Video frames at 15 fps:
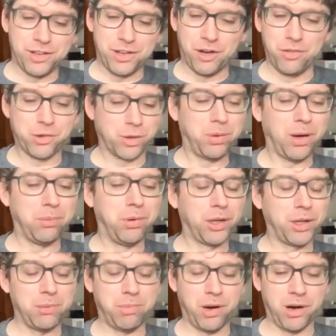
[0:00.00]

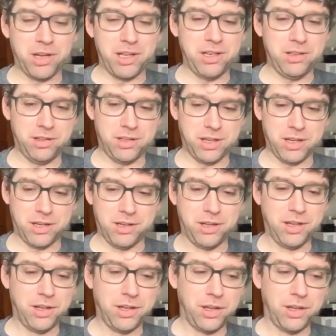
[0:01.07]
Republican Party, the,